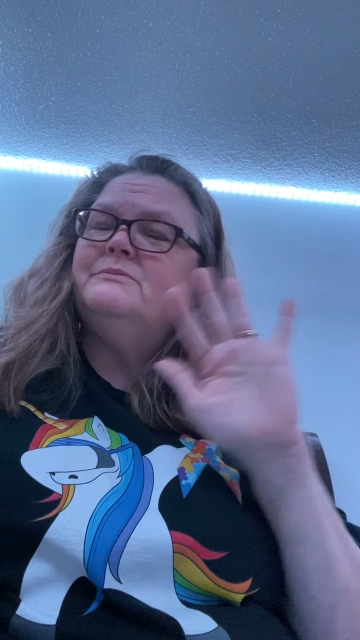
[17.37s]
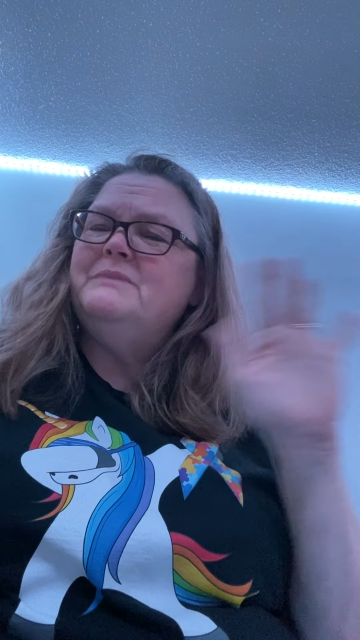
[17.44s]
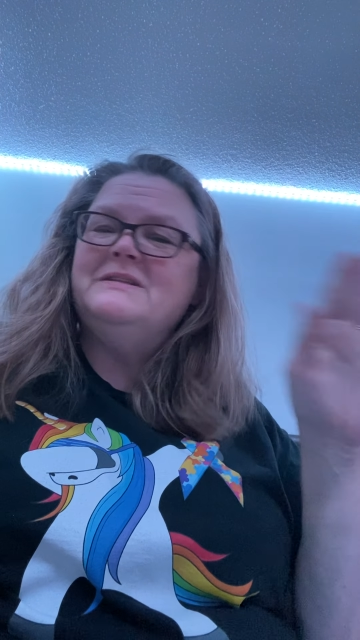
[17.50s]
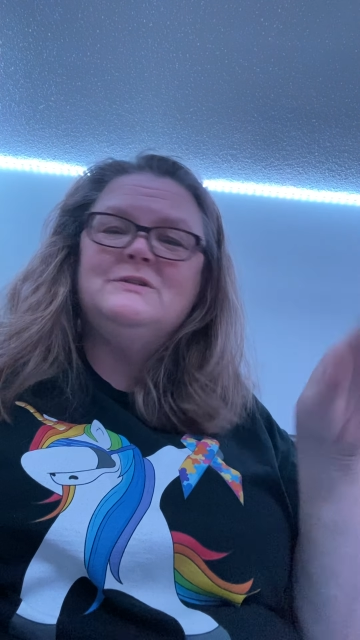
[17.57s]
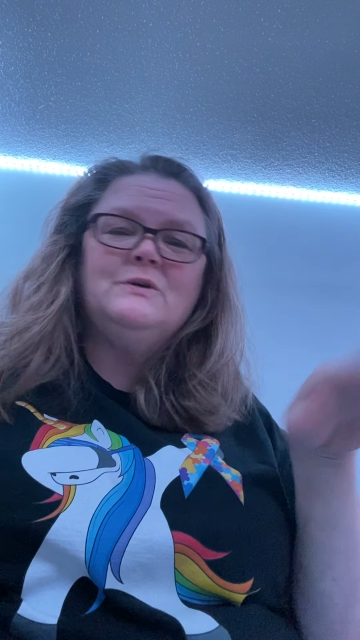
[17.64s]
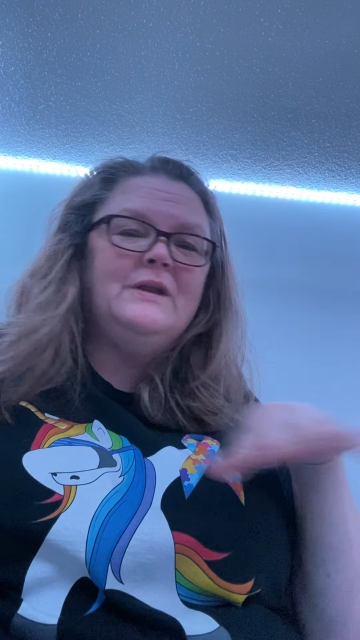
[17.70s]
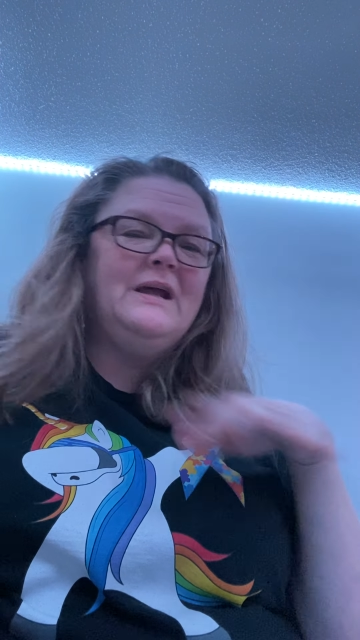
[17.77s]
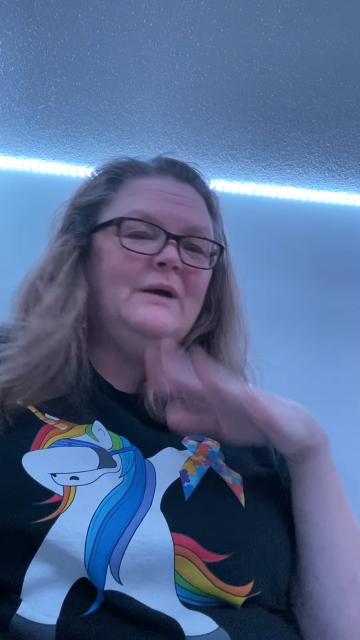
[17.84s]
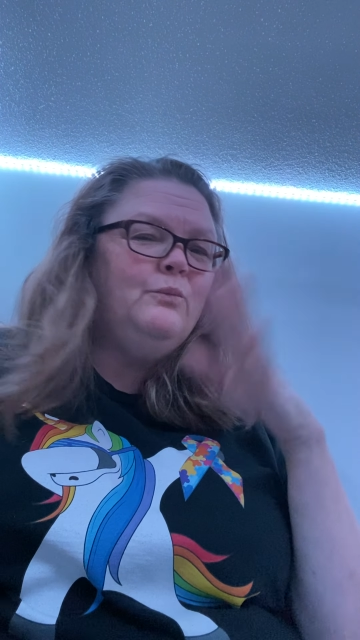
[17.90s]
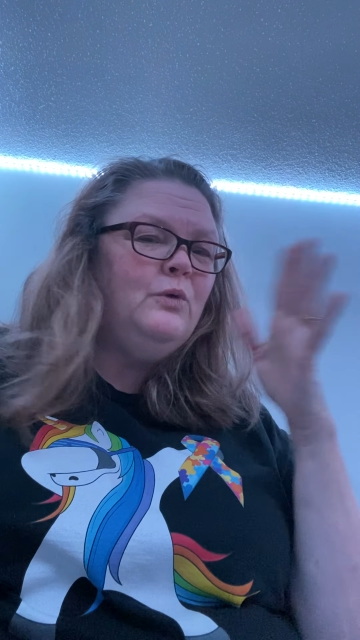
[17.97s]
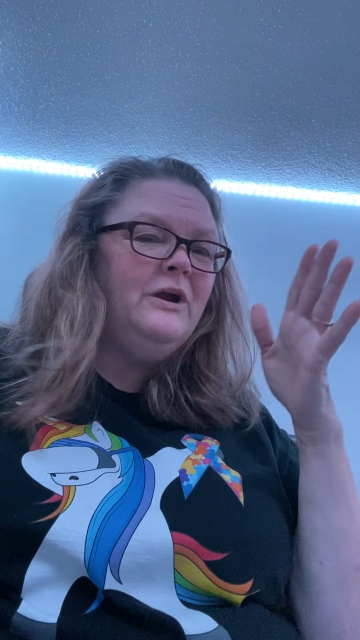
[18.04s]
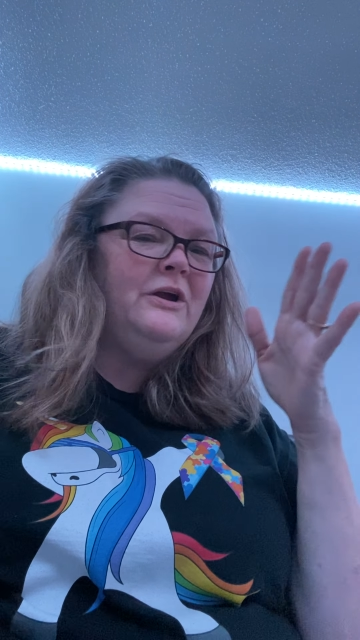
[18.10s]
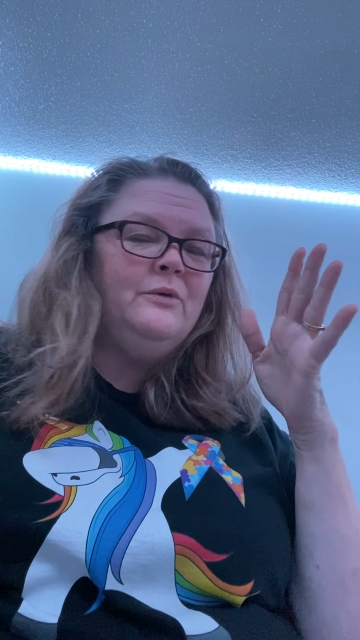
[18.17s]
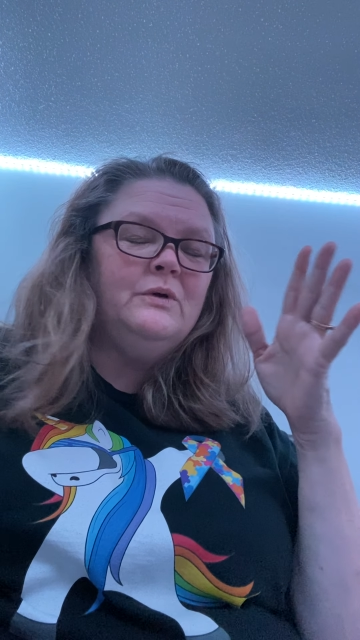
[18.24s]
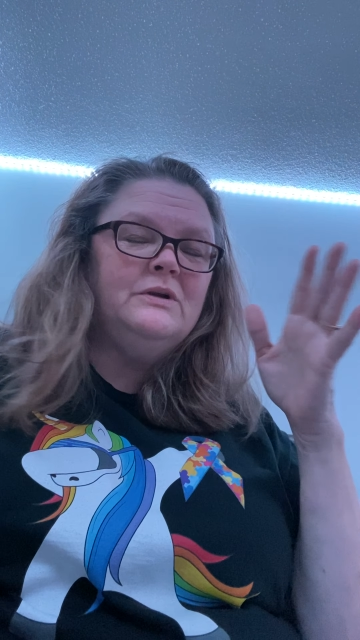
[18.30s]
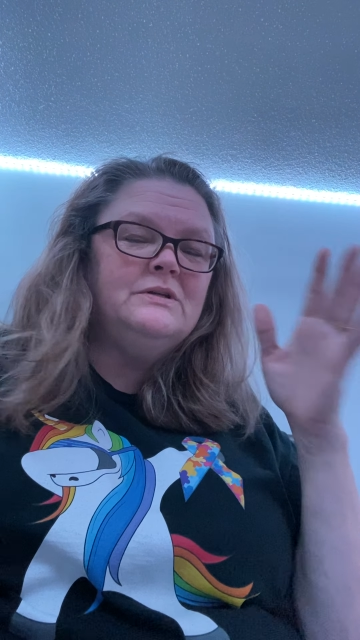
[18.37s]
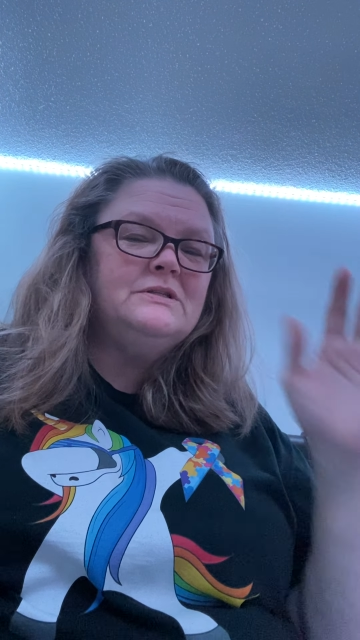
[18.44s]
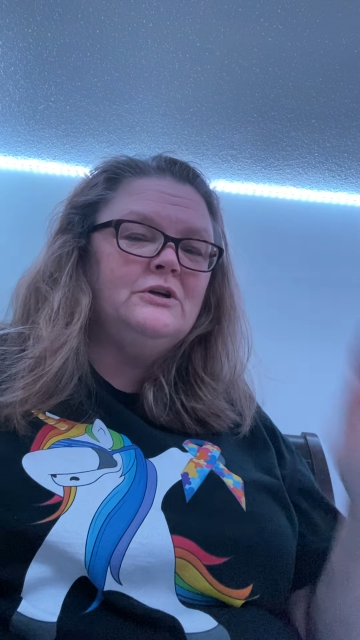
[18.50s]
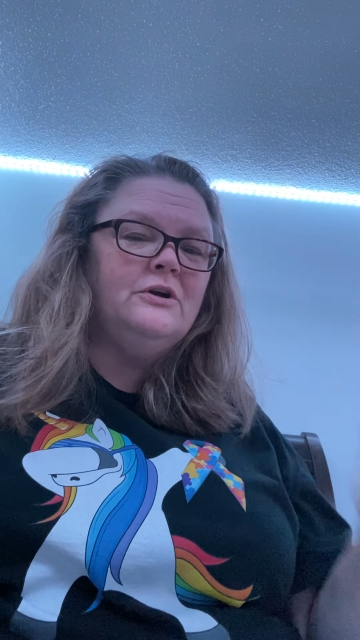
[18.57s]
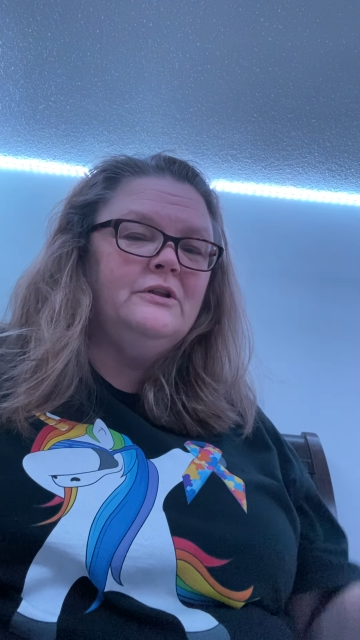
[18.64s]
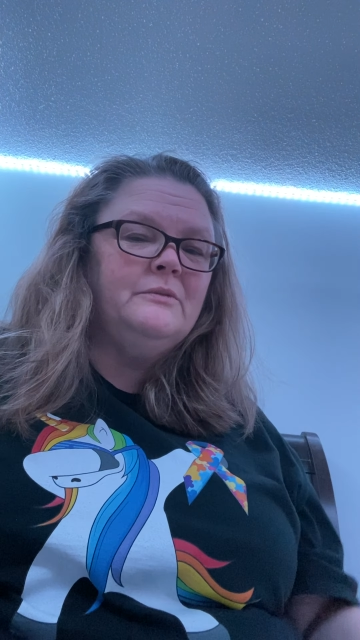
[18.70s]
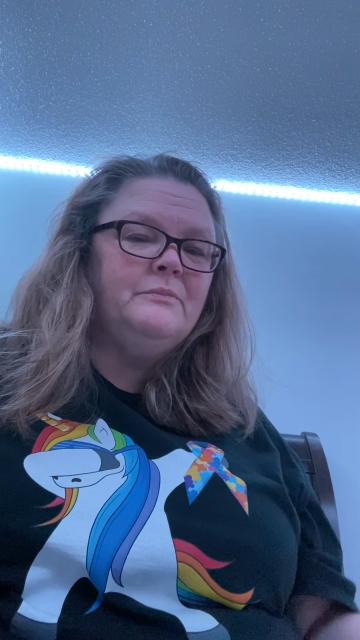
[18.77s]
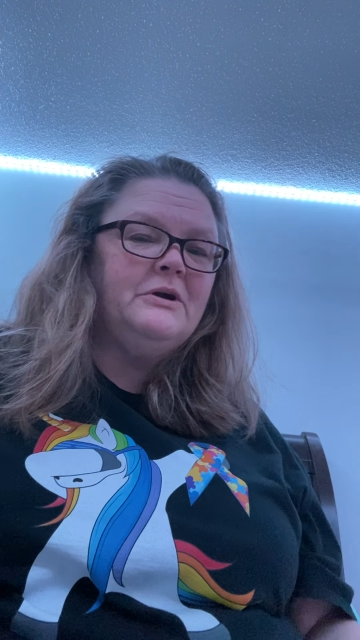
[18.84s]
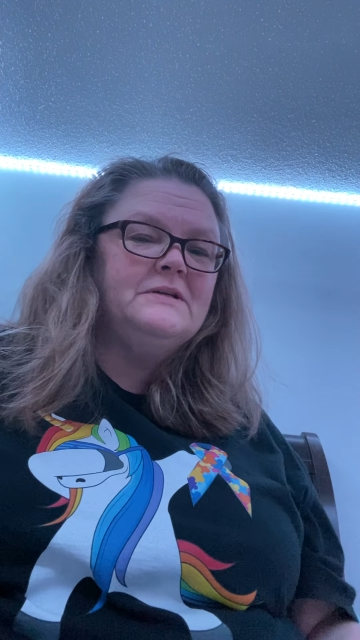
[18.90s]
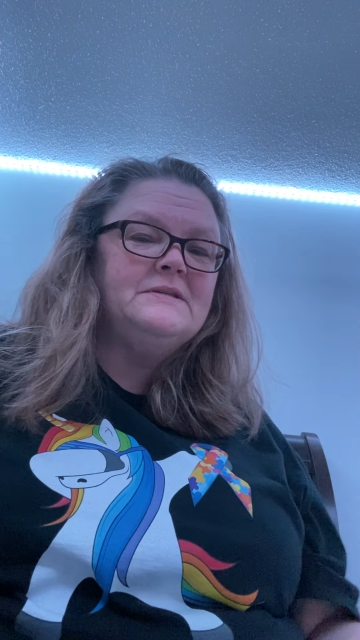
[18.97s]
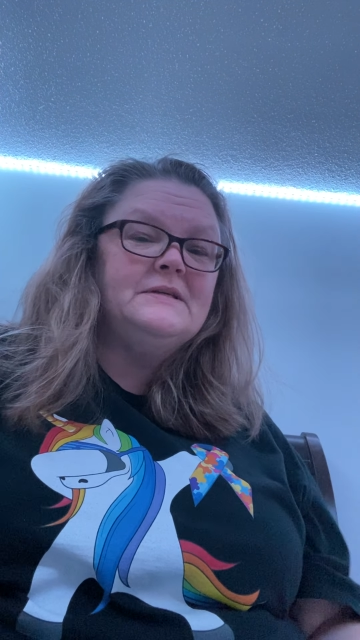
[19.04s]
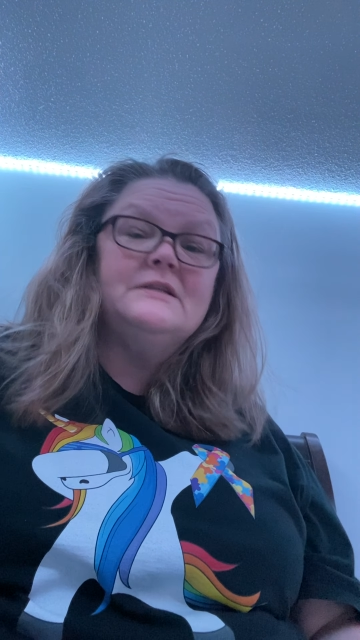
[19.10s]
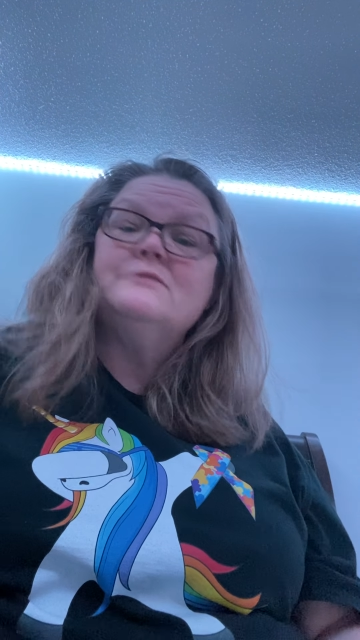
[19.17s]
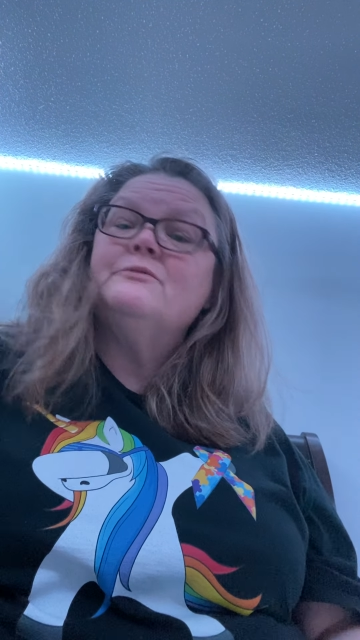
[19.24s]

Depends on how where you want to start in the process.